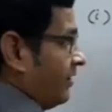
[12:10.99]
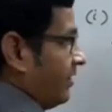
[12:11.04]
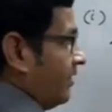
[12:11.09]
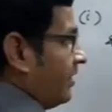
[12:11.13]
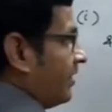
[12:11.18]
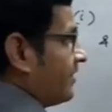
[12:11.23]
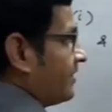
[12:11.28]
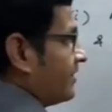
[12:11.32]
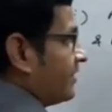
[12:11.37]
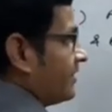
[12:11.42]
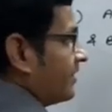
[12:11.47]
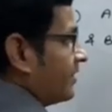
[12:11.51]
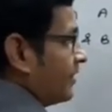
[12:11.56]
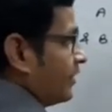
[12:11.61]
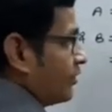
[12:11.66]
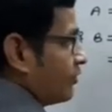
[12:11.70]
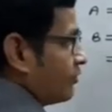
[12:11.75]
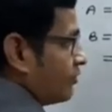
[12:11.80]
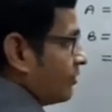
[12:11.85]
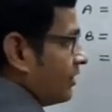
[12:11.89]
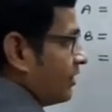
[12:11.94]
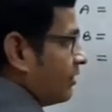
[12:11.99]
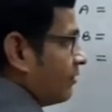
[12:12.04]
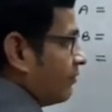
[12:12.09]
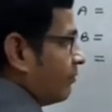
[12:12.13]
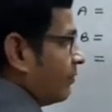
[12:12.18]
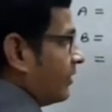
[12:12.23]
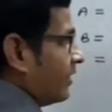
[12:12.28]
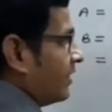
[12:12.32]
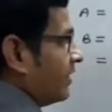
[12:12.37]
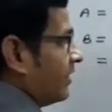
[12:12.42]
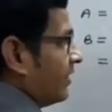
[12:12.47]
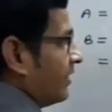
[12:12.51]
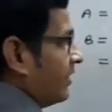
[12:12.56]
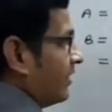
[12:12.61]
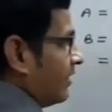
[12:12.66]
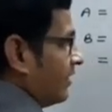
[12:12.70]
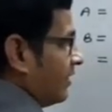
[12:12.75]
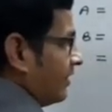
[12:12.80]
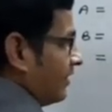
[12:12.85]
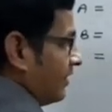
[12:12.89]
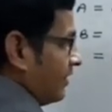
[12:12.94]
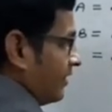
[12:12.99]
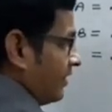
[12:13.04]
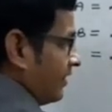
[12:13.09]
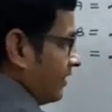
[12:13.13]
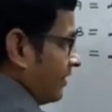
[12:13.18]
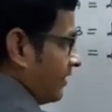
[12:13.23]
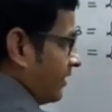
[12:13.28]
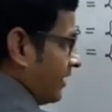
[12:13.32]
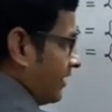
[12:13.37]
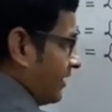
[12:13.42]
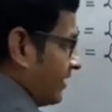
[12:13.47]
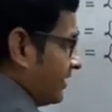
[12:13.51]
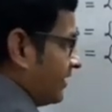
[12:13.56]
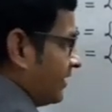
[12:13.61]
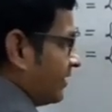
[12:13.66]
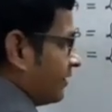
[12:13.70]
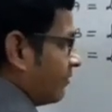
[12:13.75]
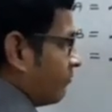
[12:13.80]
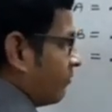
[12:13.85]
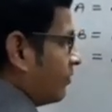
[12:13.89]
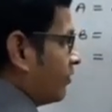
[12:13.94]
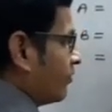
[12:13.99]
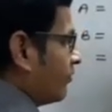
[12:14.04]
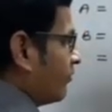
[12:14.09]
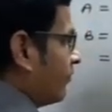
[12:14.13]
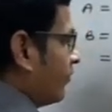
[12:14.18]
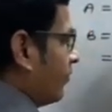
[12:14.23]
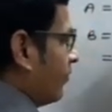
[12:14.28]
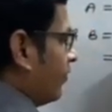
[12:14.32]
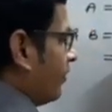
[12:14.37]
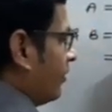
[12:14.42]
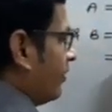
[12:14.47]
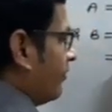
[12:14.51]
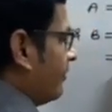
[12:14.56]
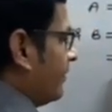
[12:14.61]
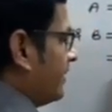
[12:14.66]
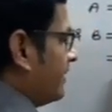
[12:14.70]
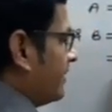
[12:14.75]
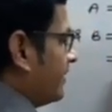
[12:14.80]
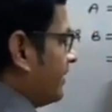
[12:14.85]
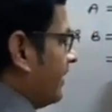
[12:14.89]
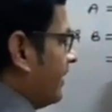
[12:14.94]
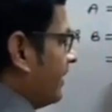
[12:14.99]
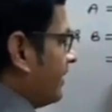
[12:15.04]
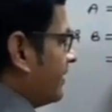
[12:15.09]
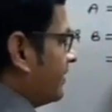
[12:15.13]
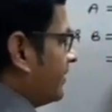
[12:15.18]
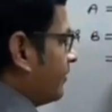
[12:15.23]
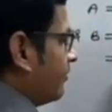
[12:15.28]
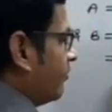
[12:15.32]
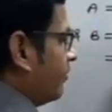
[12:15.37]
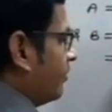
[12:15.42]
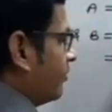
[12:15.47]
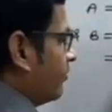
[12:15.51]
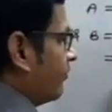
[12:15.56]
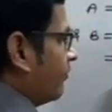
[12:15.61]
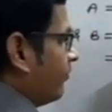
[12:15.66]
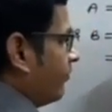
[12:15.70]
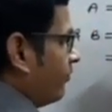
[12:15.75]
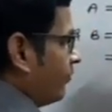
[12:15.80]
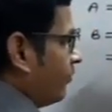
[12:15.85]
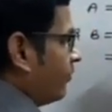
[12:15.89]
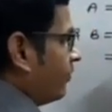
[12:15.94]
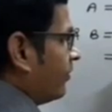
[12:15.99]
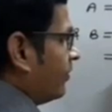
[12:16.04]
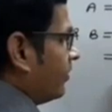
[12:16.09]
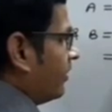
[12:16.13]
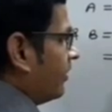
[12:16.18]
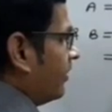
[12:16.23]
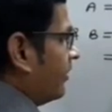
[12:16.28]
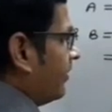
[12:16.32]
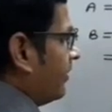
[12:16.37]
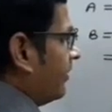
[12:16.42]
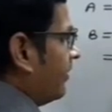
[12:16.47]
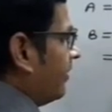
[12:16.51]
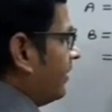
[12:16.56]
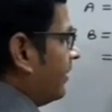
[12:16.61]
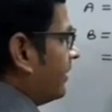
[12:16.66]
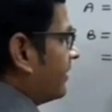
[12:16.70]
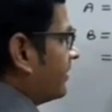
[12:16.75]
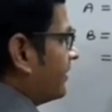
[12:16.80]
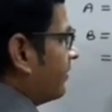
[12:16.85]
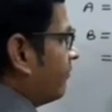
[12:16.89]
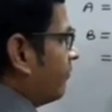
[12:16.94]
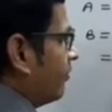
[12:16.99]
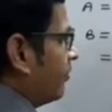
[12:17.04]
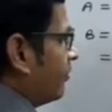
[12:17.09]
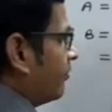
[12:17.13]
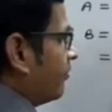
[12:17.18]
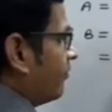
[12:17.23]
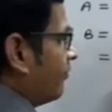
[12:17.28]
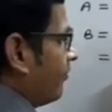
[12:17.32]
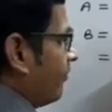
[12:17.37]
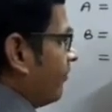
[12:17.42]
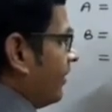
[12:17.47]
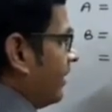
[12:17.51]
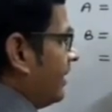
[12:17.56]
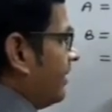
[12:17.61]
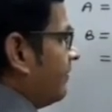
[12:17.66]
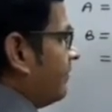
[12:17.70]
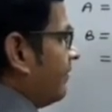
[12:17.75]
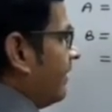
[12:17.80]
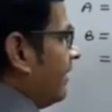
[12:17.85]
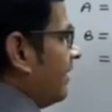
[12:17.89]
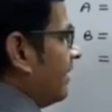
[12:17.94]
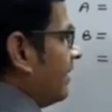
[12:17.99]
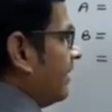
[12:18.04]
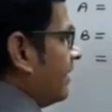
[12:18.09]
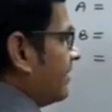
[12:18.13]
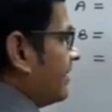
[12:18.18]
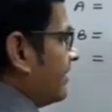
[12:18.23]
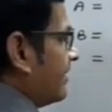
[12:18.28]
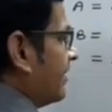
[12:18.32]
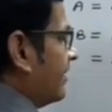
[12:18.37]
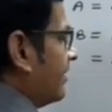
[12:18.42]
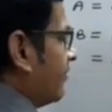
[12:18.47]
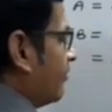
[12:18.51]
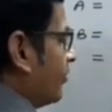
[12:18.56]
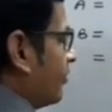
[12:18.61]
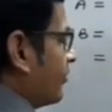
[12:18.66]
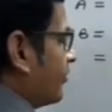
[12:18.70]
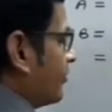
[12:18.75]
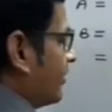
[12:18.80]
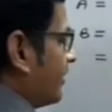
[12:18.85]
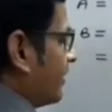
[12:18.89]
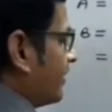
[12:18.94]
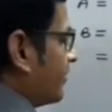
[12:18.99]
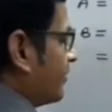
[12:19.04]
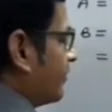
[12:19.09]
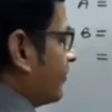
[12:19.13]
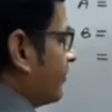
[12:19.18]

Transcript: X is a natural number greater than equal to 4 means X equal to 4, X equal to 5 and less than equal to 6.